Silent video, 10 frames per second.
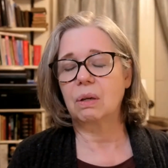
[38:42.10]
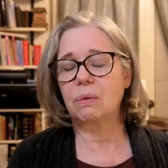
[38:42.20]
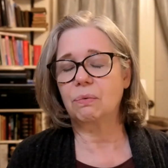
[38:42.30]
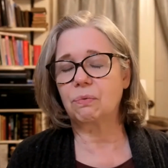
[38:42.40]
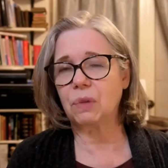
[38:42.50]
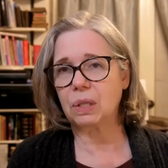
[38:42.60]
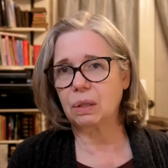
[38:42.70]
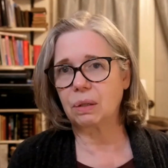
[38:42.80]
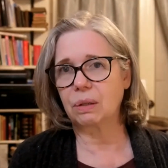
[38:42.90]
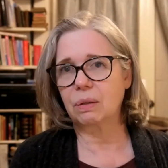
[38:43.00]

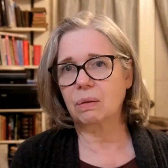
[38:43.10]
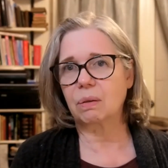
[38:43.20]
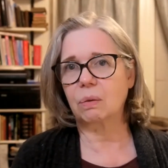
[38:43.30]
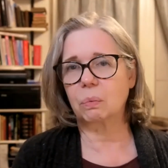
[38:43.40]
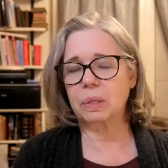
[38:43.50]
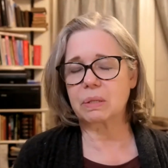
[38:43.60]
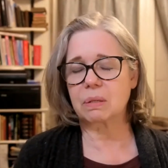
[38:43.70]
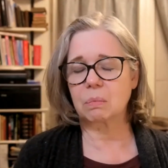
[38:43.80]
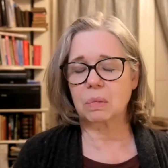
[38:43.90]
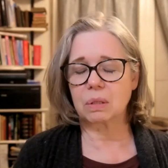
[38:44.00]
Fear, the
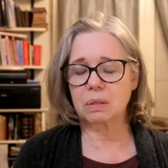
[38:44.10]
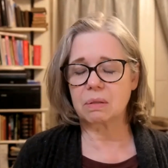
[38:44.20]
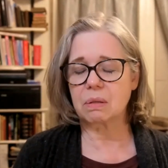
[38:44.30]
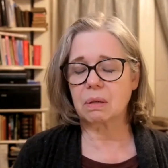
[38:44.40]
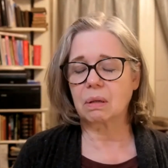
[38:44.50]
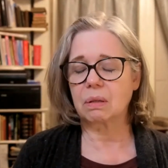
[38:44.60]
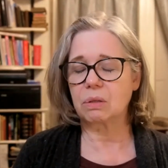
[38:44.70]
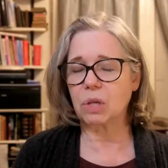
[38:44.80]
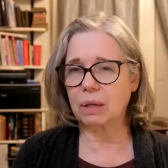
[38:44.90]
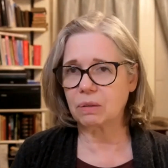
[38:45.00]
wisdom is
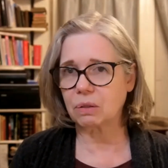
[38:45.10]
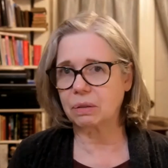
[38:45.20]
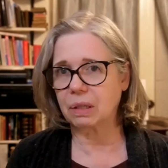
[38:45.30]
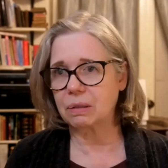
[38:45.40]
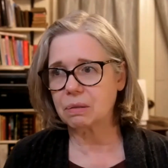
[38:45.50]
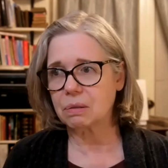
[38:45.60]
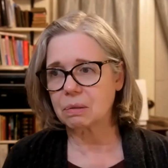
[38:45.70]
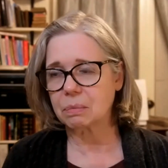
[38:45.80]
gentleness.